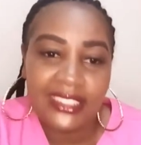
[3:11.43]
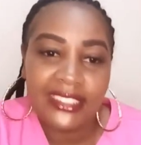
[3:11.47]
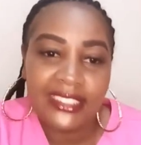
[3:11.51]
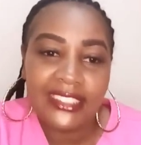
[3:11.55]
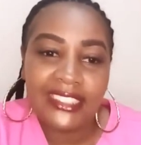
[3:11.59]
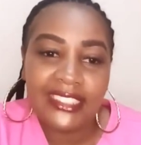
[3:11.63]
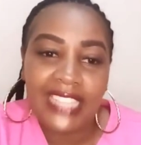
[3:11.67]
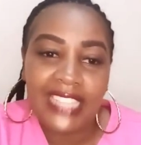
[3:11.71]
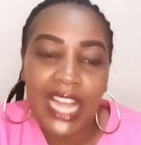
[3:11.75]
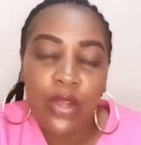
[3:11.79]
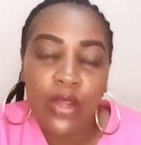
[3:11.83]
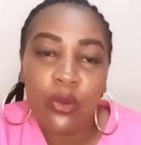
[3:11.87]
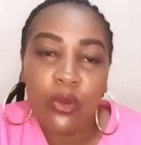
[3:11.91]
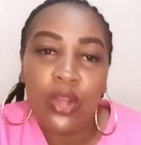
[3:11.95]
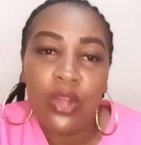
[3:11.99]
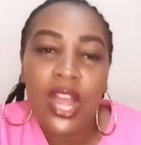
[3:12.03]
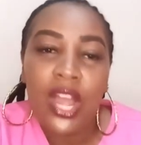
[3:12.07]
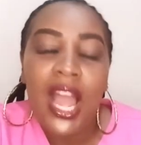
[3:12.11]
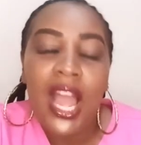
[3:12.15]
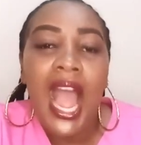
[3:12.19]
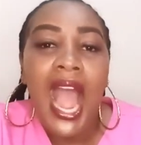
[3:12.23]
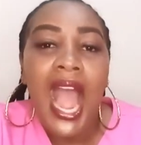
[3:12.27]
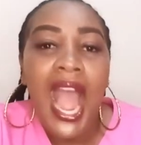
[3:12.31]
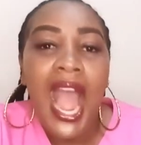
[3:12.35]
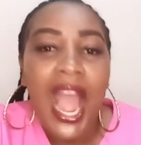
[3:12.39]
Now,
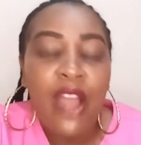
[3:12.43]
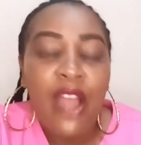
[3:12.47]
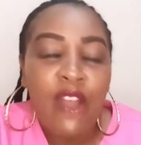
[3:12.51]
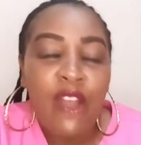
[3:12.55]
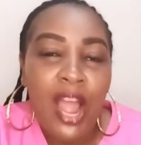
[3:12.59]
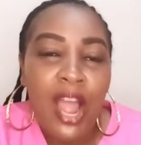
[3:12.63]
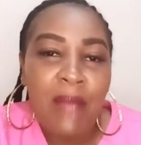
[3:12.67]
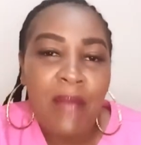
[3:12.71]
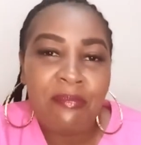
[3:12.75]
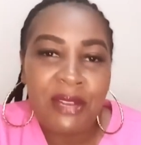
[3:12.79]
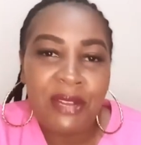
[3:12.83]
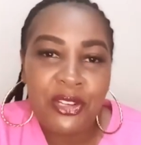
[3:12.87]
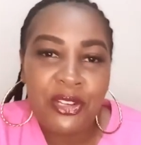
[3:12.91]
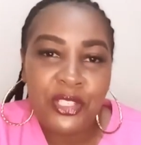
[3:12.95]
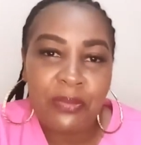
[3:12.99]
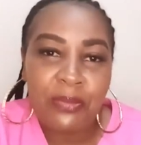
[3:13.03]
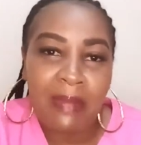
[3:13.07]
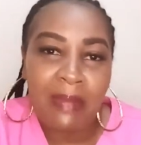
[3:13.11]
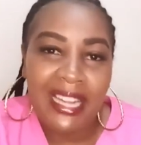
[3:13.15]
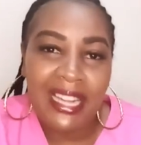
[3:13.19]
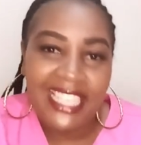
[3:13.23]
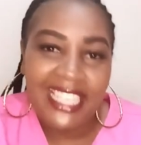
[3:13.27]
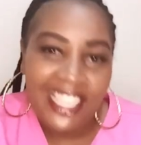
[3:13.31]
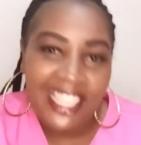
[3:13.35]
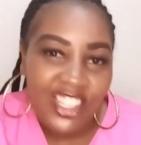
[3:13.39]
how about
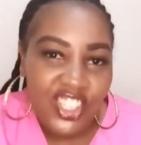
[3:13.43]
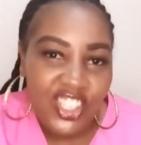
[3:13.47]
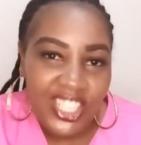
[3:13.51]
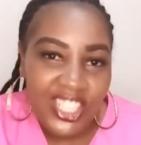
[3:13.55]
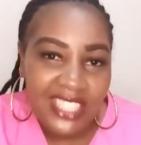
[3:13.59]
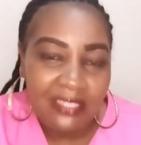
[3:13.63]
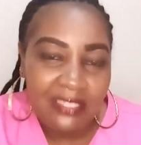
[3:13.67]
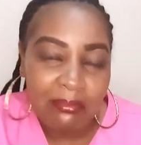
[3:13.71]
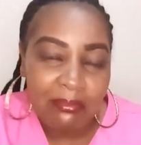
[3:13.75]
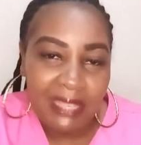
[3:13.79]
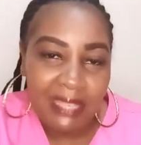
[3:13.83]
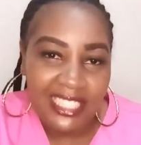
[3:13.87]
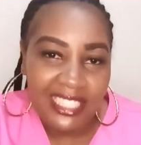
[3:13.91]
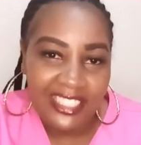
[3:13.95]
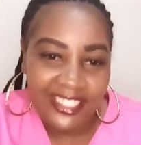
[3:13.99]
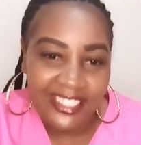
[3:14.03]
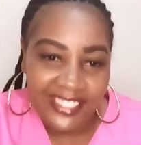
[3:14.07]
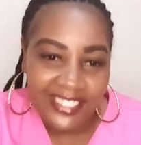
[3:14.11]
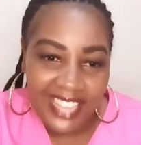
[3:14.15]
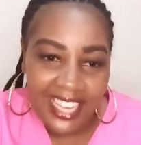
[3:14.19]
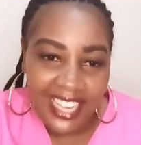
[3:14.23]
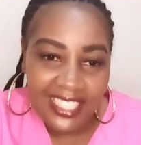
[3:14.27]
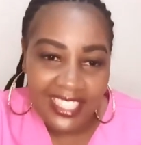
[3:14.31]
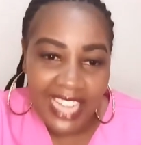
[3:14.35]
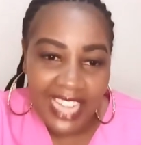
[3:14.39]
managing
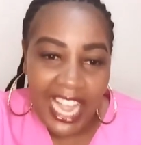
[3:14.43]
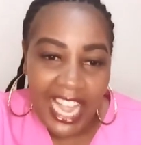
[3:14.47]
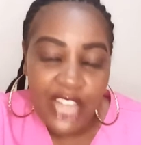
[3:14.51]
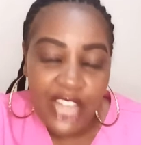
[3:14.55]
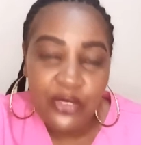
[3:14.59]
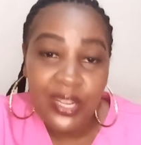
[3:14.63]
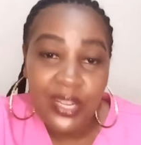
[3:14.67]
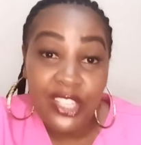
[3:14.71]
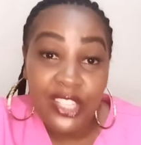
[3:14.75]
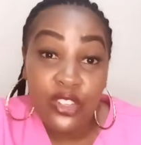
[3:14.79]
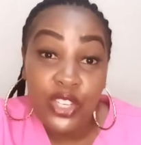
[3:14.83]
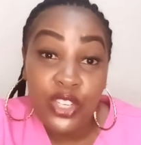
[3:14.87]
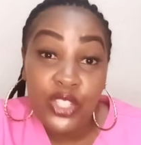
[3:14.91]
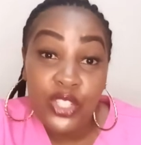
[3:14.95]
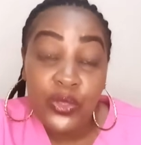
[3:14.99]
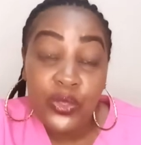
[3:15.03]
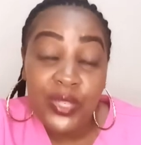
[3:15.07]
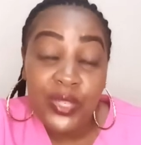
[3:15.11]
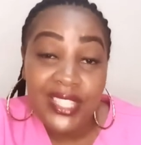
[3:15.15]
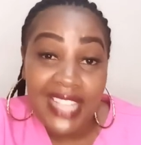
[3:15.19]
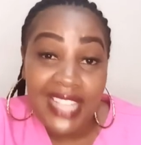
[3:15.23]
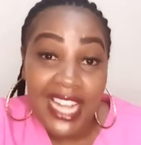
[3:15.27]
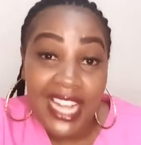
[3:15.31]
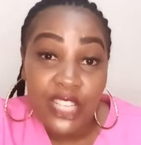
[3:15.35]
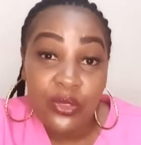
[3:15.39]
malaria? And we are going to
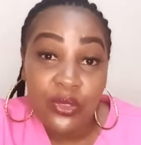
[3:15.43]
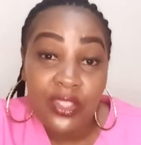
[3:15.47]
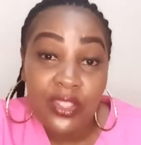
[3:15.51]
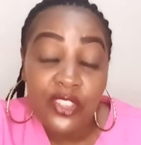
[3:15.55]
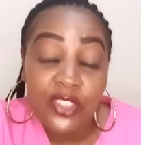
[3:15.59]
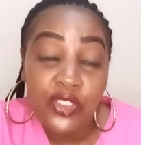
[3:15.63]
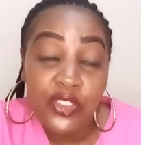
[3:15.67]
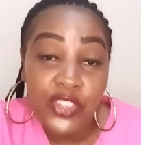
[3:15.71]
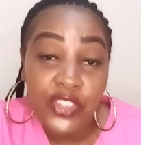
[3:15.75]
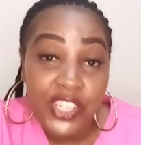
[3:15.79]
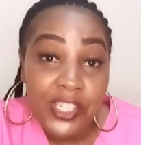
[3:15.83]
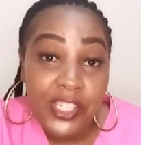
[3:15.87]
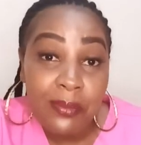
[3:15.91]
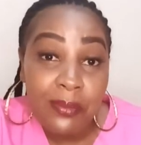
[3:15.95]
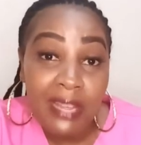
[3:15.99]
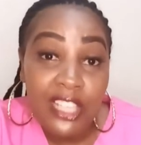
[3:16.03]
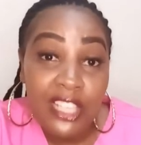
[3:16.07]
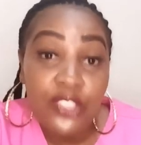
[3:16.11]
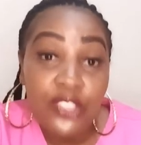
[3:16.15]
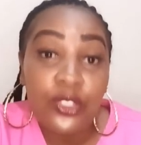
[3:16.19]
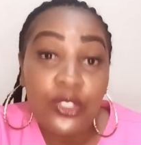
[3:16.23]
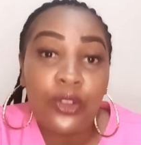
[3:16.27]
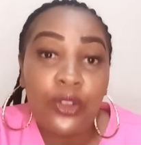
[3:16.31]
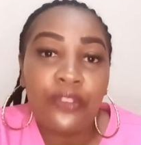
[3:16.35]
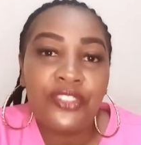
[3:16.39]
start with
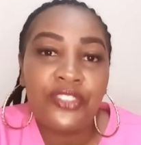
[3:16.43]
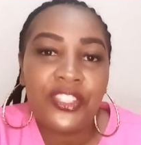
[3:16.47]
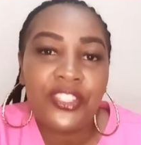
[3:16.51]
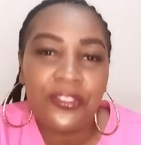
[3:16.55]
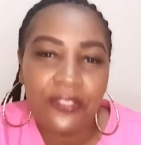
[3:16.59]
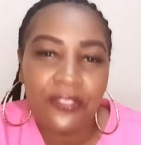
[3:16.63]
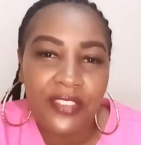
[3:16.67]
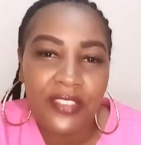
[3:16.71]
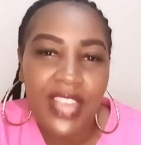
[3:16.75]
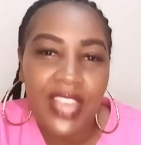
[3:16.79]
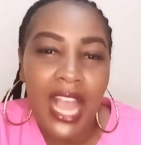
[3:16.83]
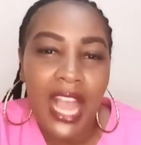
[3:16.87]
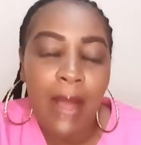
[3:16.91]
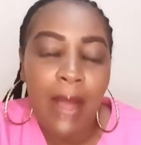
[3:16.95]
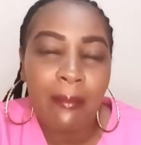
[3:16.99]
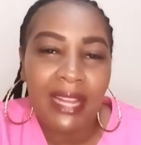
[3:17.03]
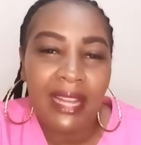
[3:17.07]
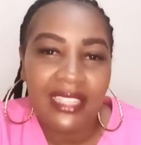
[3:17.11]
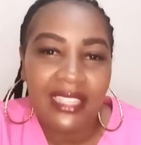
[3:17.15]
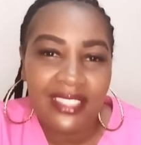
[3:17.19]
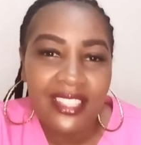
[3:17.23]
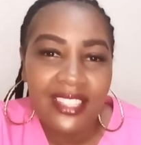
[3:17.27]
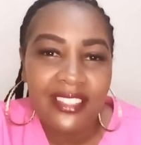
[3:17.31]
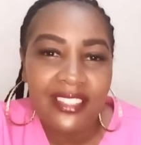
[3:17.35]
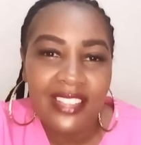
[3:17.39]
treatment of severe
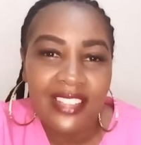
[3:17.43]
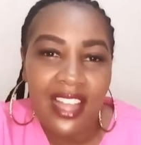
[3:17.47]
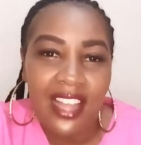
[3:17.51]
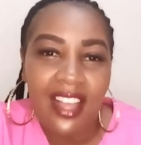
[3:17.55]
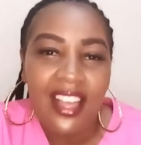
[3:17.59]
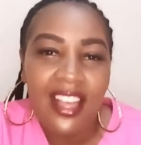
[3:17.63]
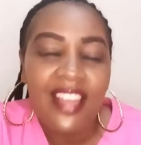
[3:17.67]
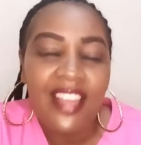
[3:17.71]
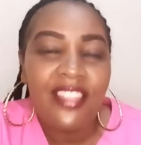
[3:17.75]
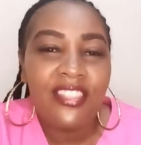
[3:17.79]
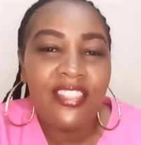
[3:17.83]
malaria.